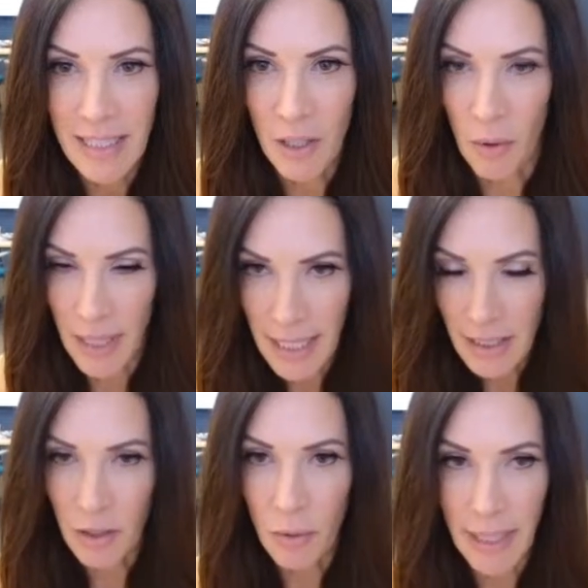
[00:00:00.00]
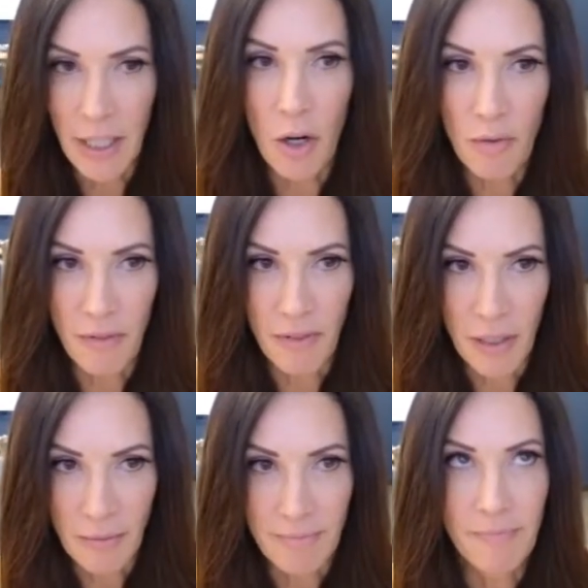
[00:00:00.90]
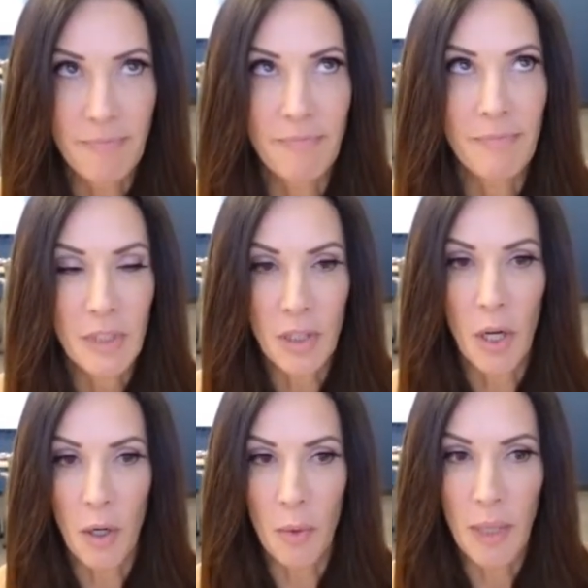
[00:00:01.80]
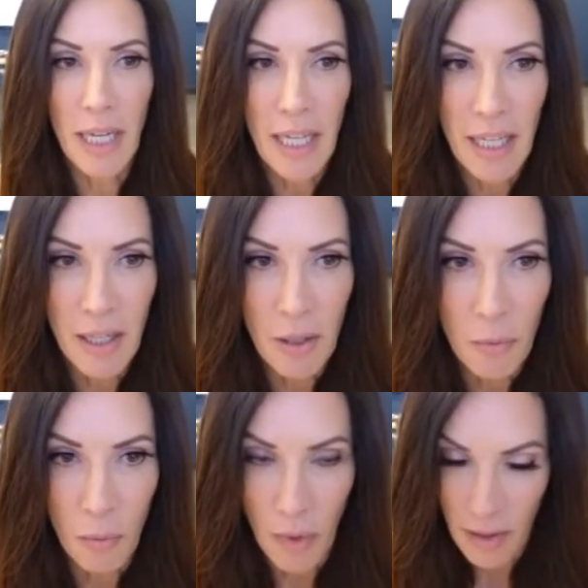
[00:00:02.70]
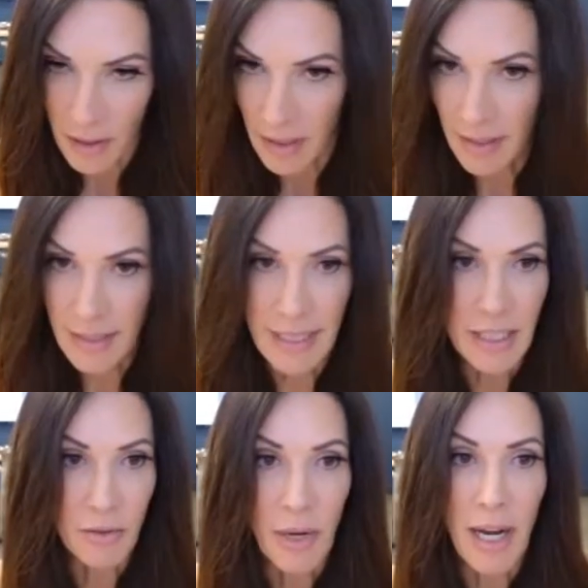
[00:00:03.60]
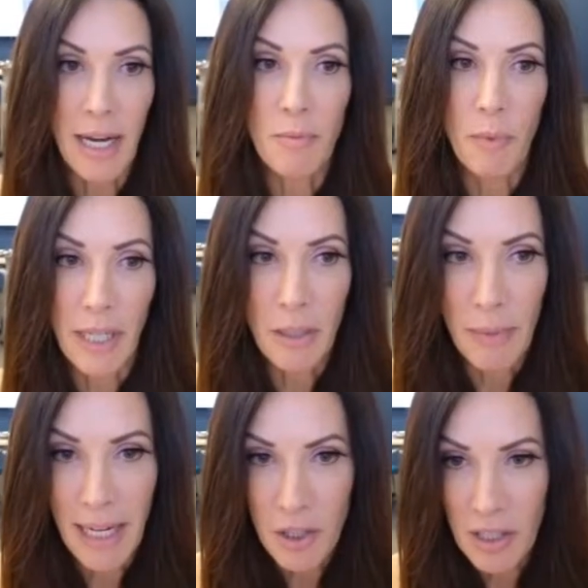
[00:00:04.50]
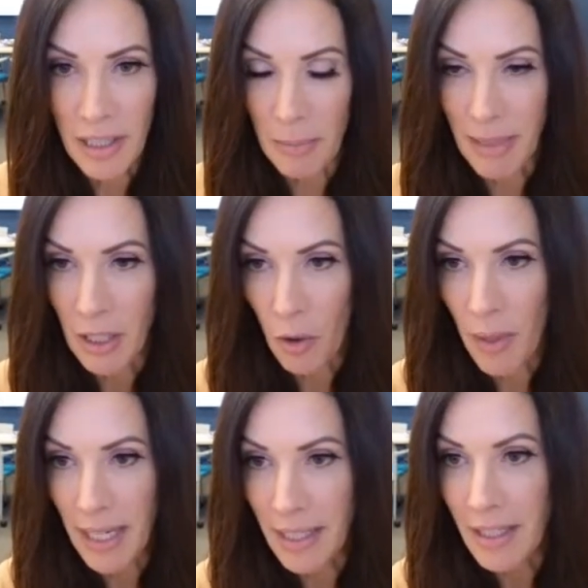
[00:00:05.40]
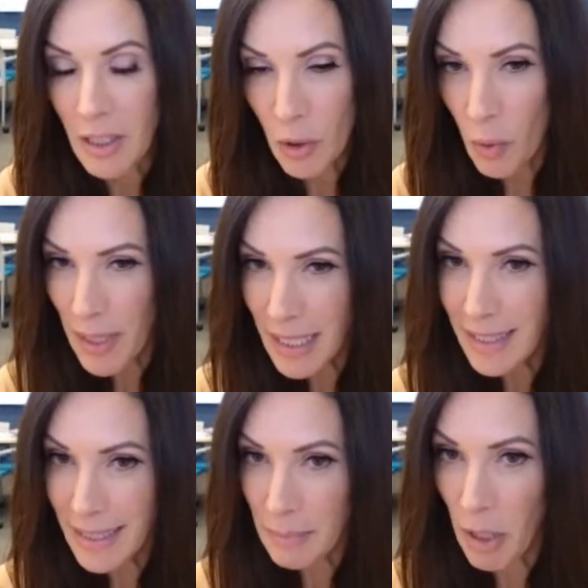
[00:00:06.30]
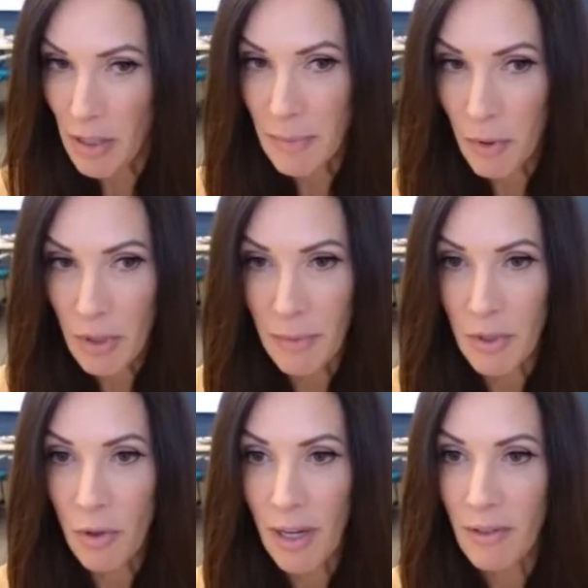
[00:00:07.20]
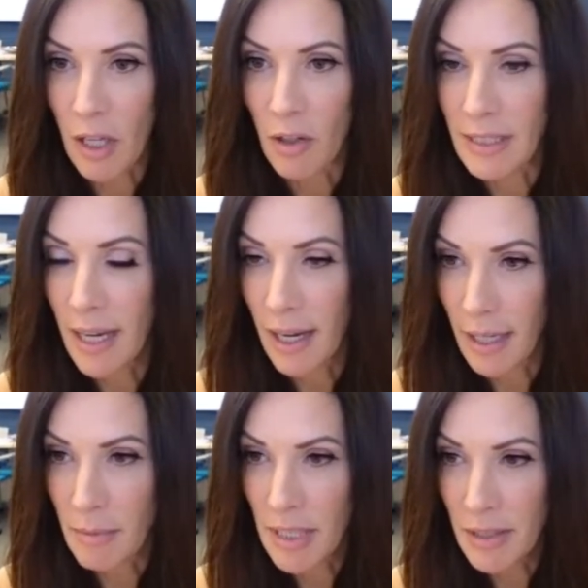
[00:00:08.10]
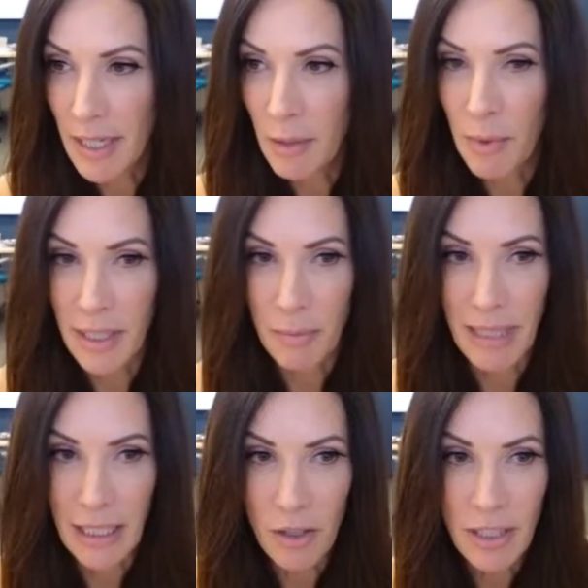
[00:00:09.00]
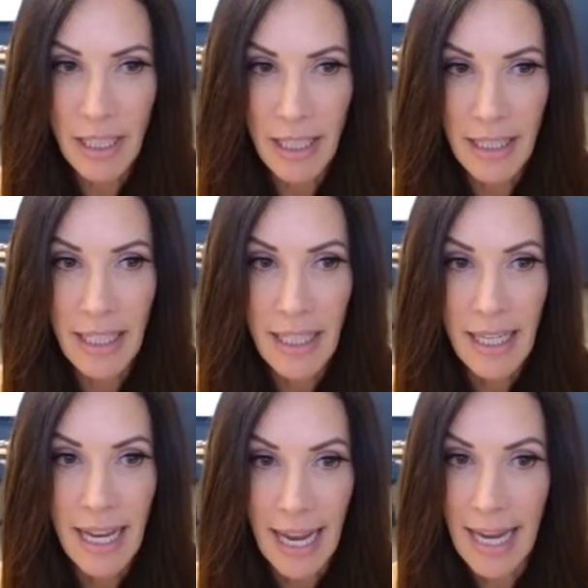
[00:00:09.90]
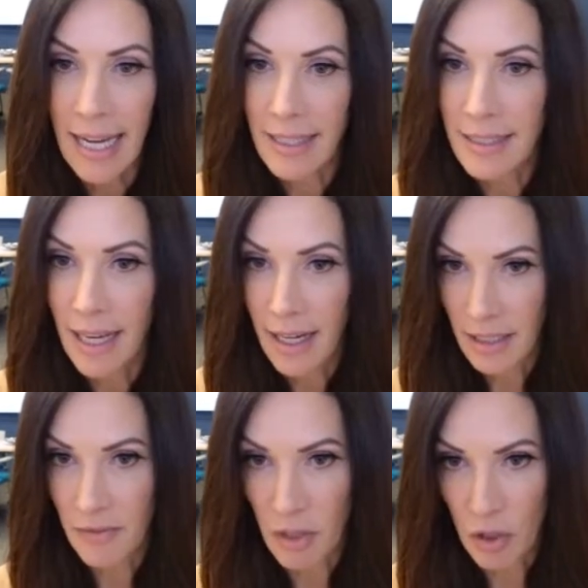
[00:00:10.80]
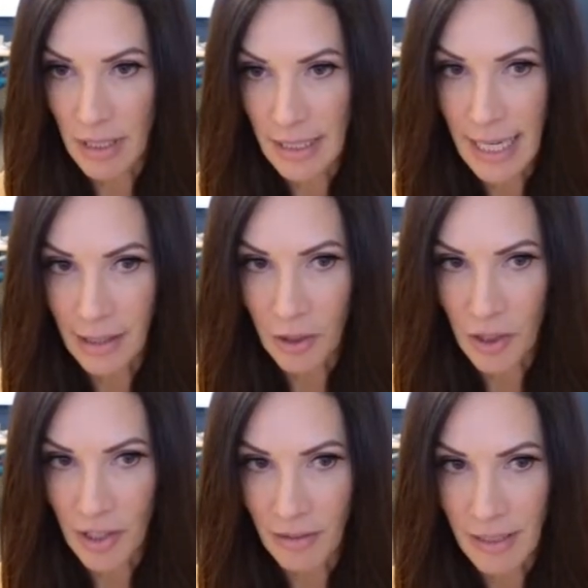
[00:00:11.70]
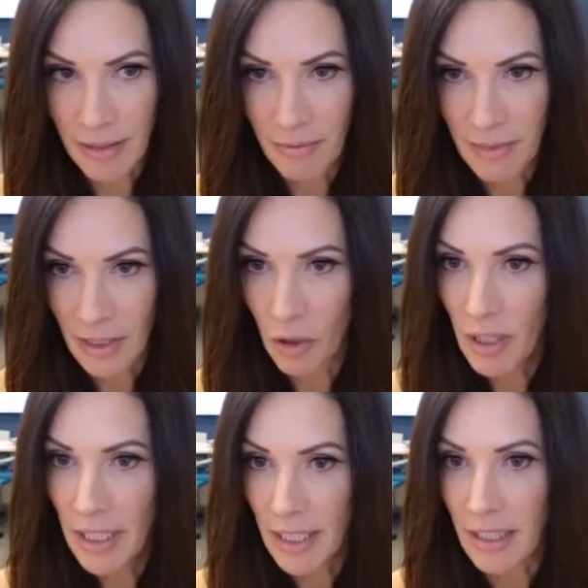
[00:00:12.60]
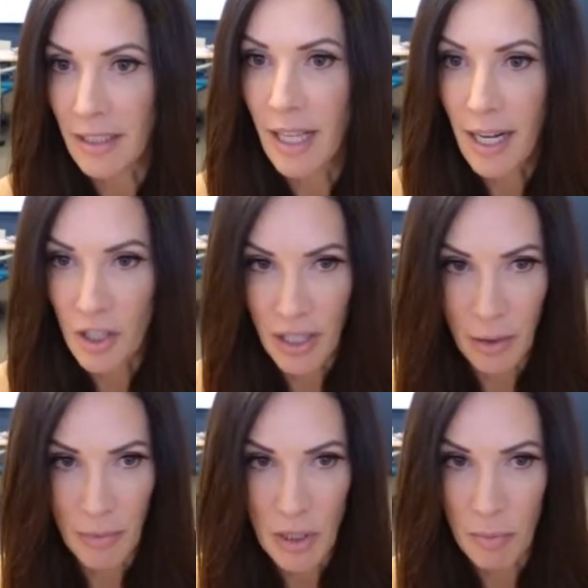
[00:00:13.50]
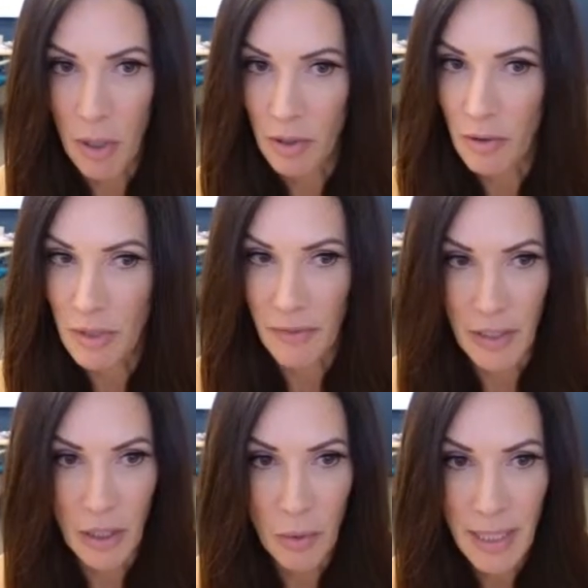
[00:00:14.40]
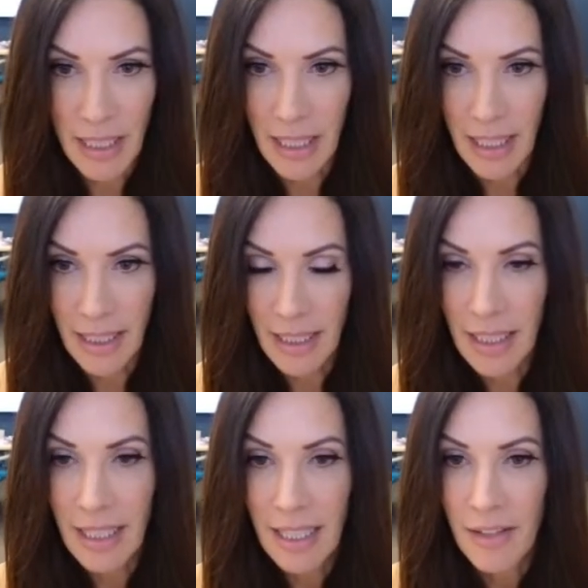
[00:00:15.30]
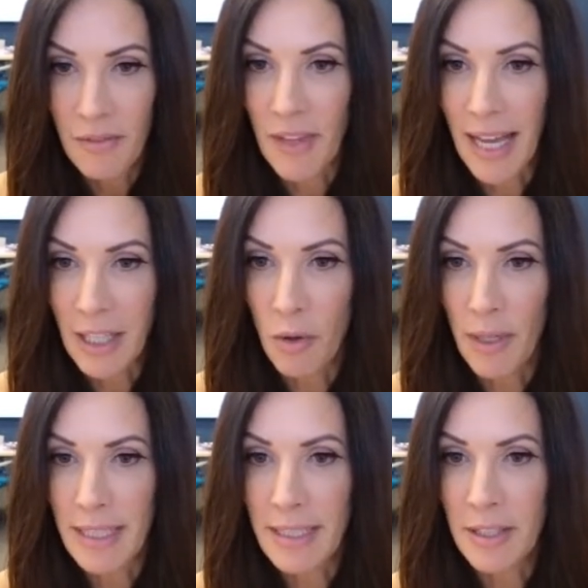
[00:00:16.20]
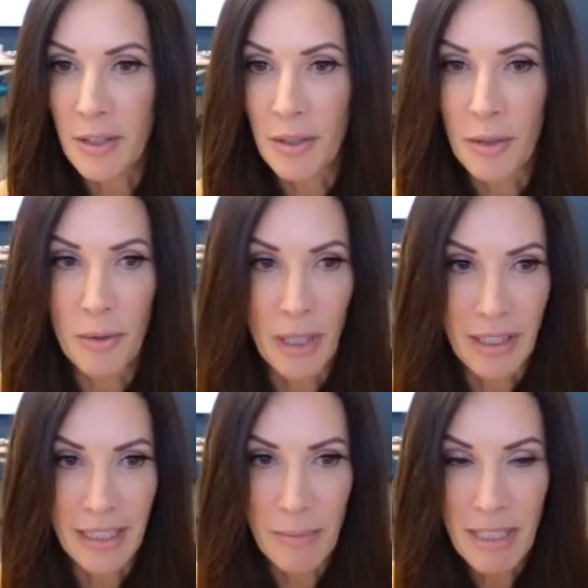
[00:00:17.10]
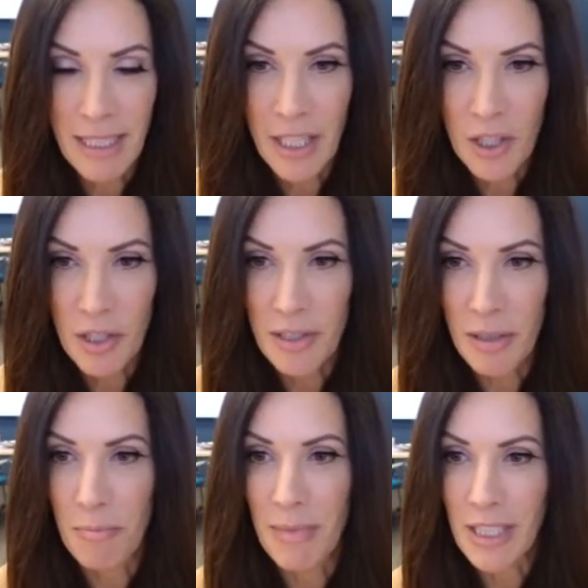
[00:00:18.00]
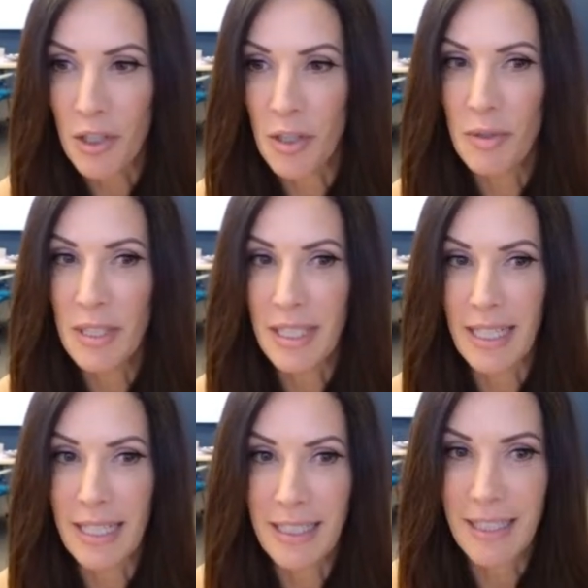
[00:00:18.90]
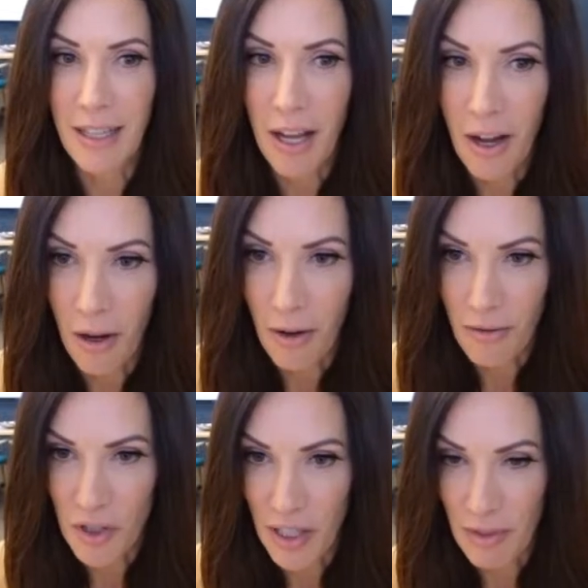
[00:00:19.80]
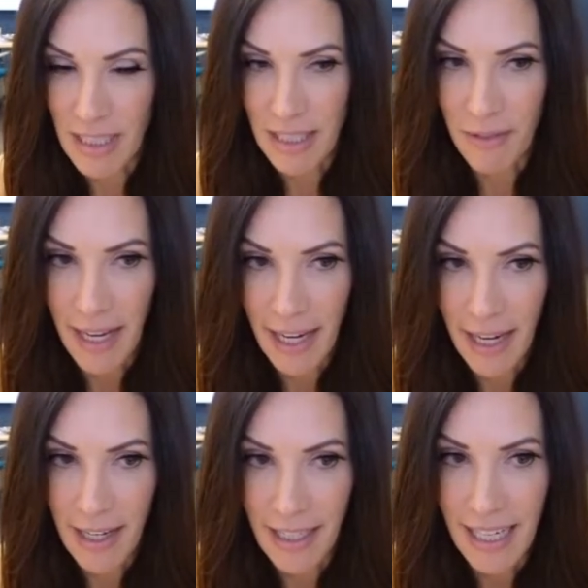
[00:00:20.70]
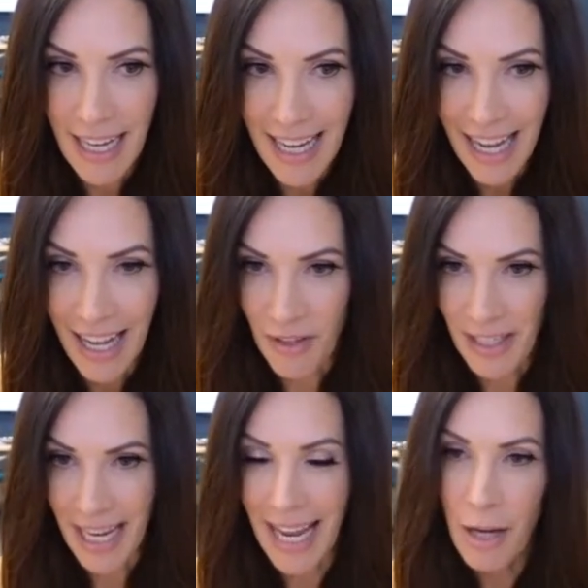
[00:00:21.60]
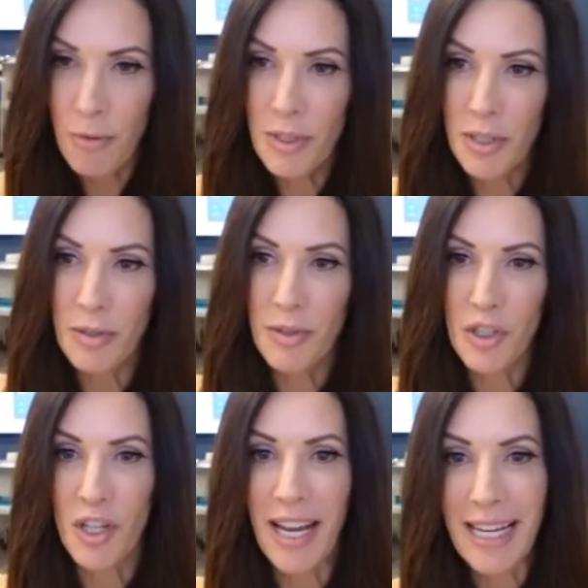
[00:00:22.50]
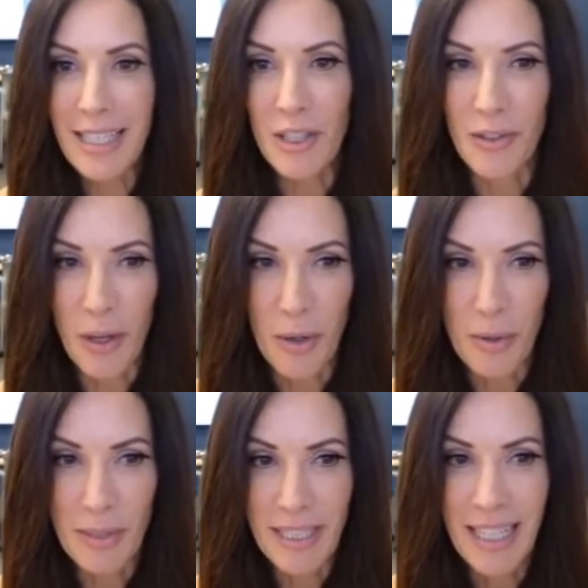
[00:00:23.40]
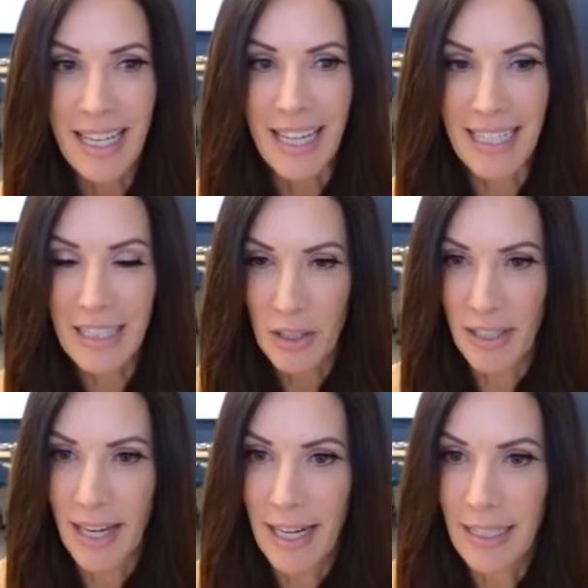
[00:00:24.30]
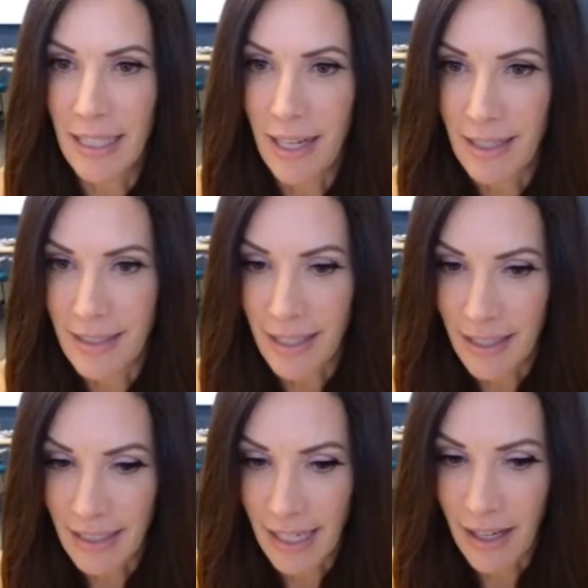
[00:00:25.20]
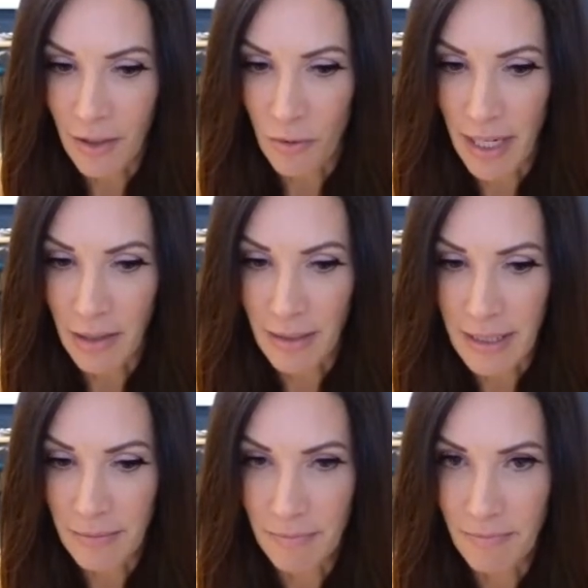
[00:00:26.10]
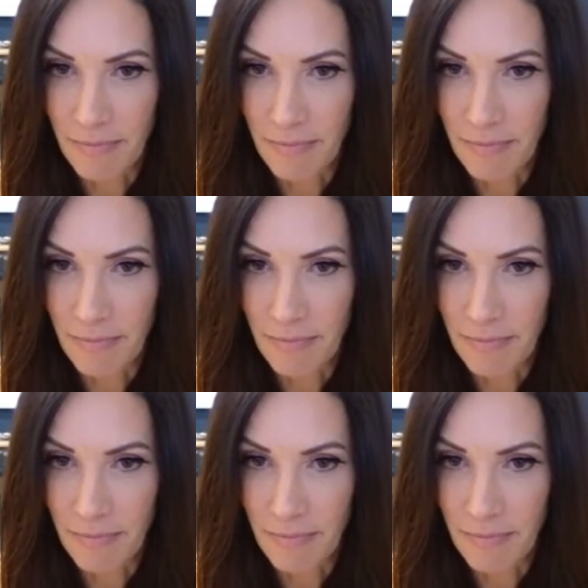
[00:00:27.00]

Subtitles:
So here's a quick overview. So as described, we're going to actually be going as quickly as possible because we don't have a long time today. We're going to be looking at artificial intelligence, looking at large language models very quickly, then going into limitations and misuses of generative AI, and then how to change those into guidelines and guardrails.